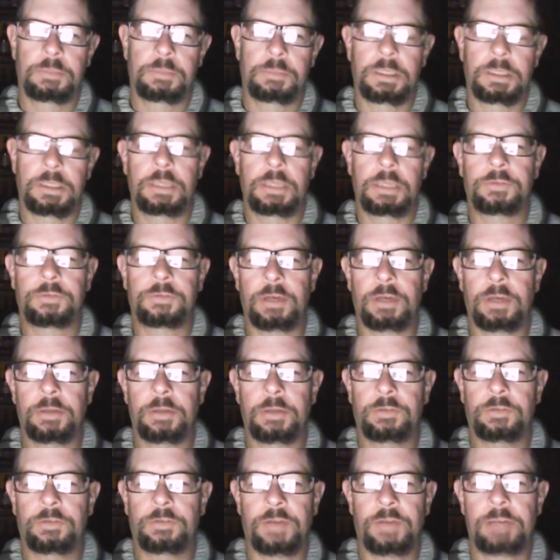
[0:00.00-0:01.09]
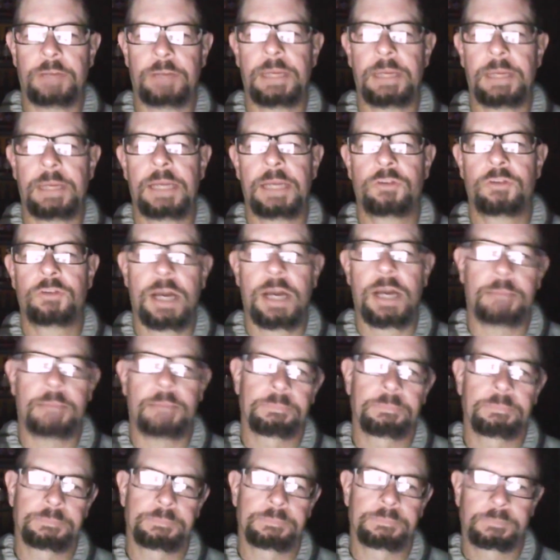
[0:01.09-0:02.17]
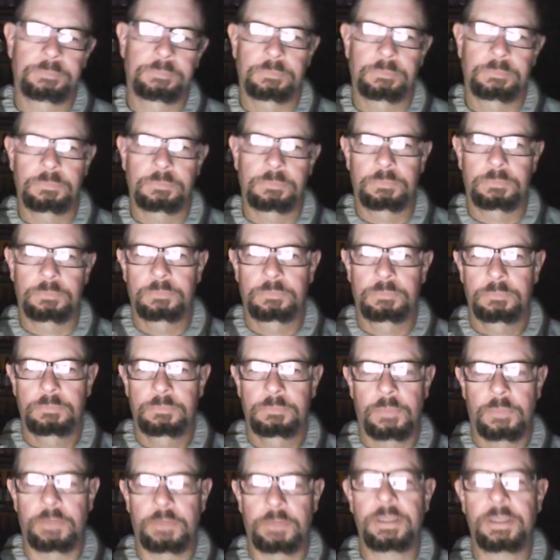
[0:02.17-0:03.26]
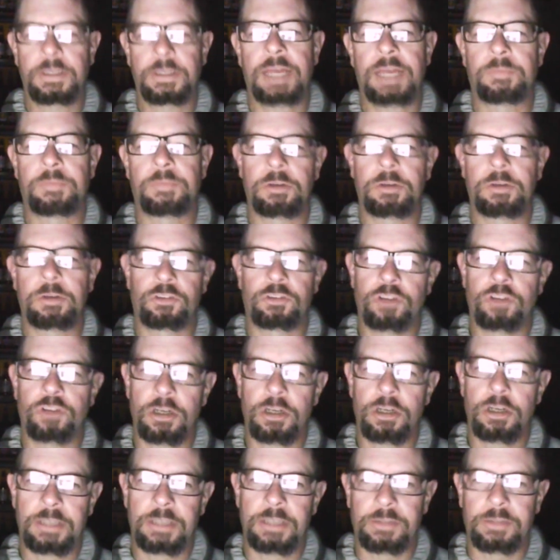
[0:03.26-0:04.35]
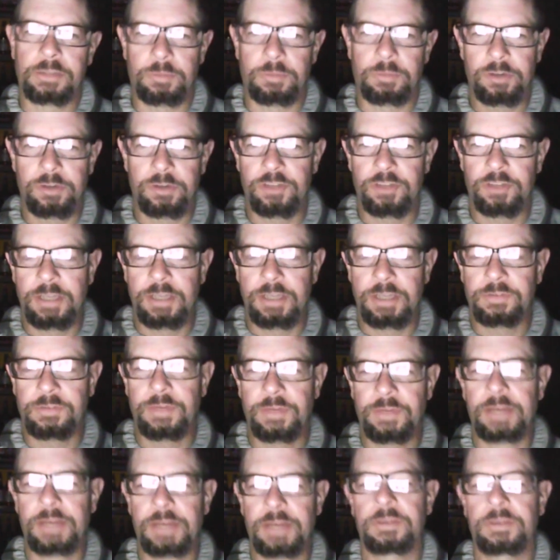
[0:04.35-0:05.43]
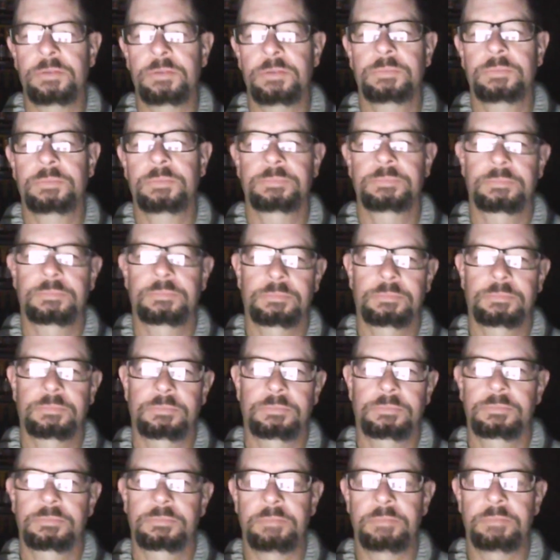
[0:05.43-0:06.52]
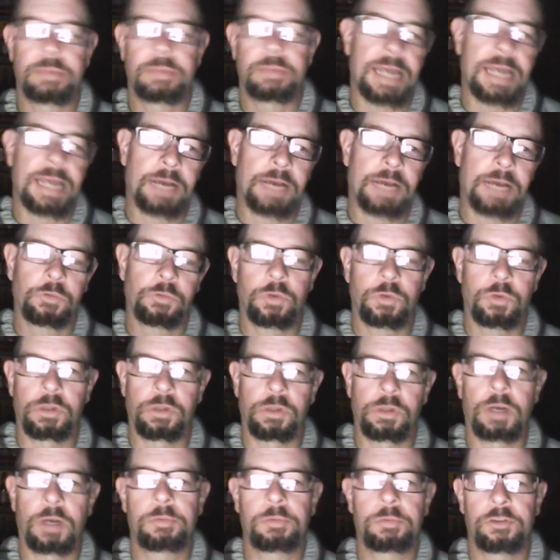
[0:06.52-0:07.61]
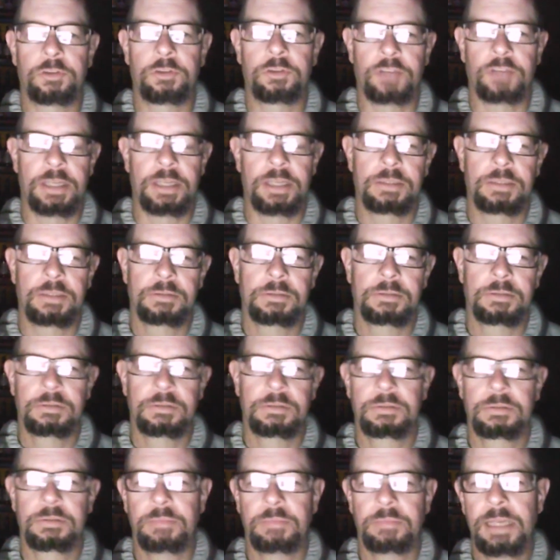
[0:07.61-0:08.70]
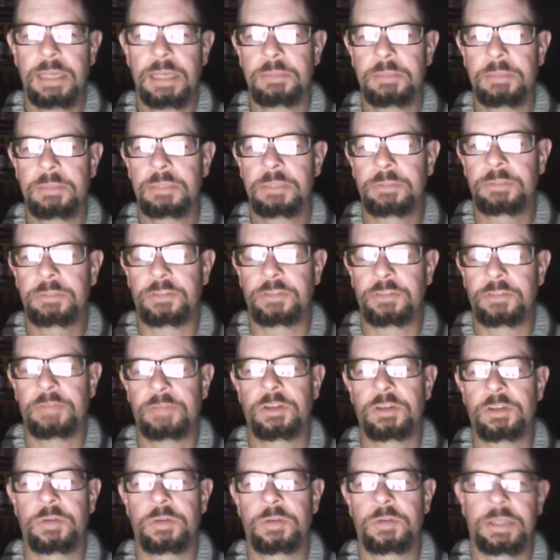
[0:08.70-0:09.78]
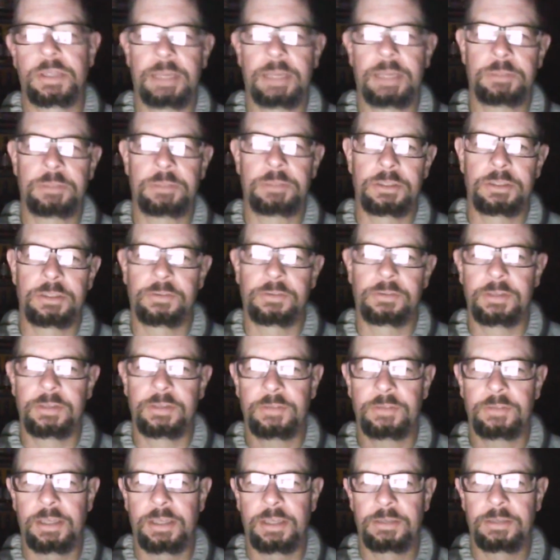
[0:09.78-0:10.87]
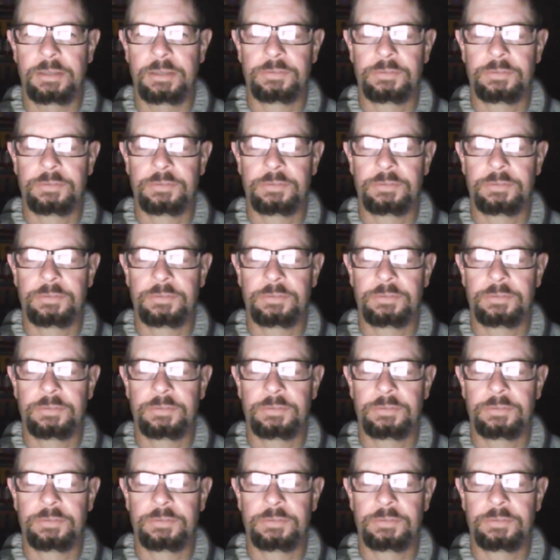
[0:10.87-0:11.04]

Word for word: But it's a, it's a very bad trap. Then you have a bunch of junk that depreciates in value. Maybe a house will appreciate, maybe, but you never know with neighborhoods these days.